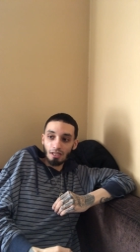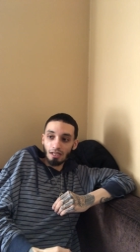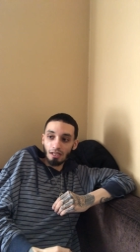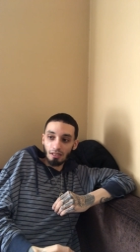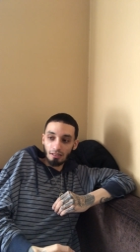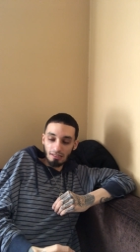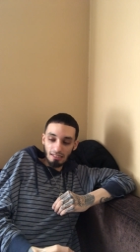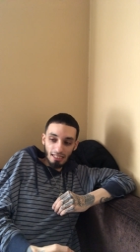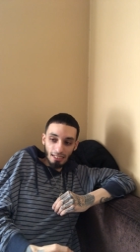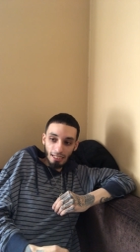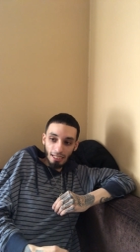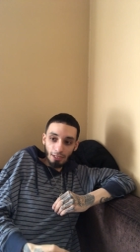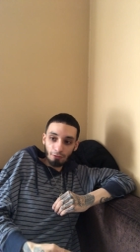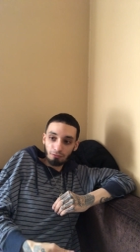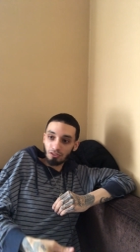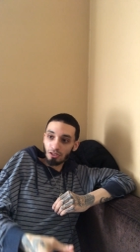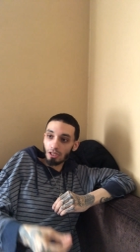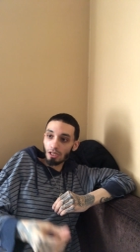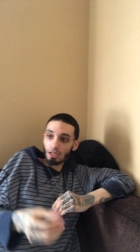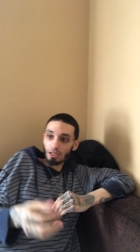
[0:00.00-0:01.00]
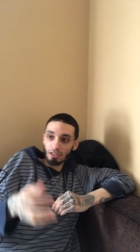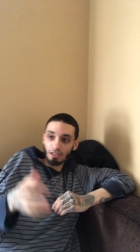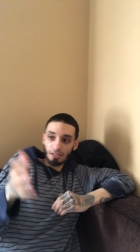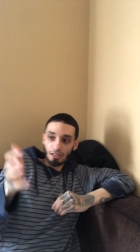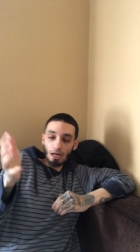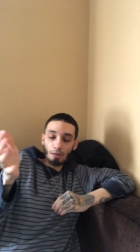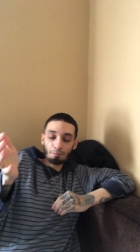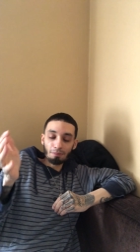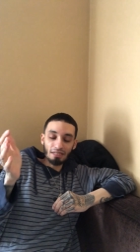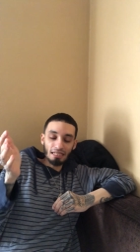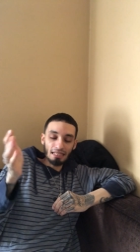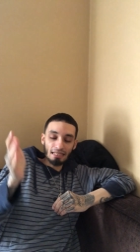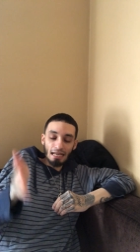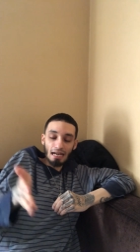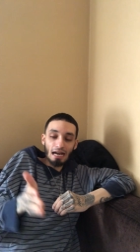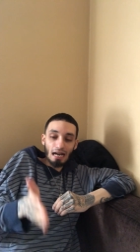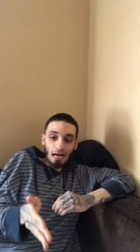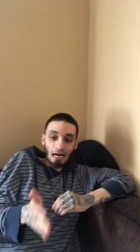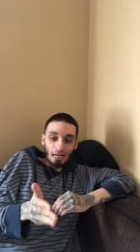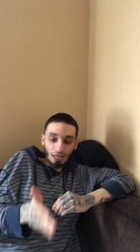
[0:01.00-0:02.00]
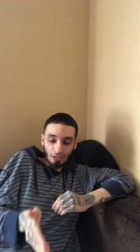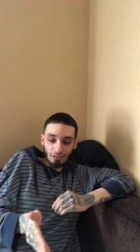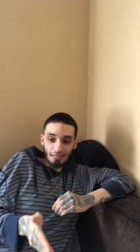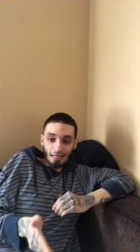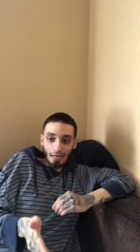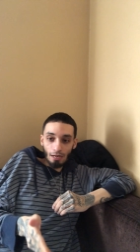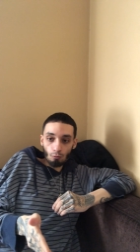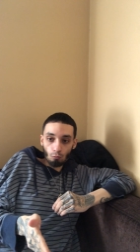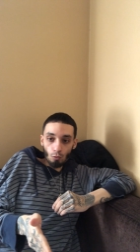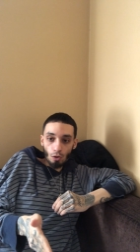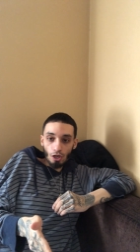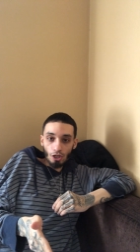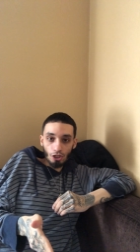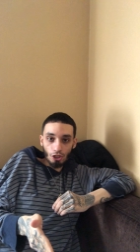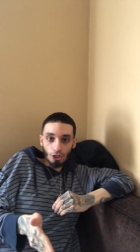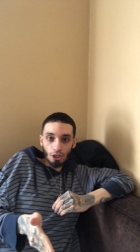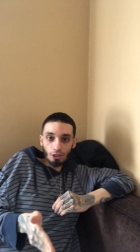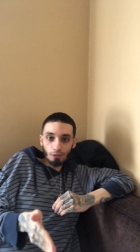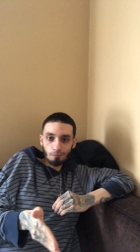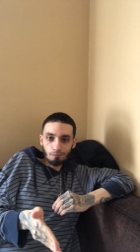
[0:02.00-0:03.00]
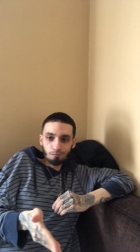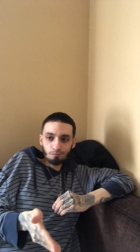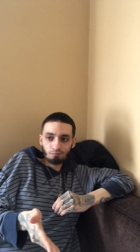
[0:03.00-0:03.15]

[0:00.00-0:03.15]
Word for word: If the company that hired that worker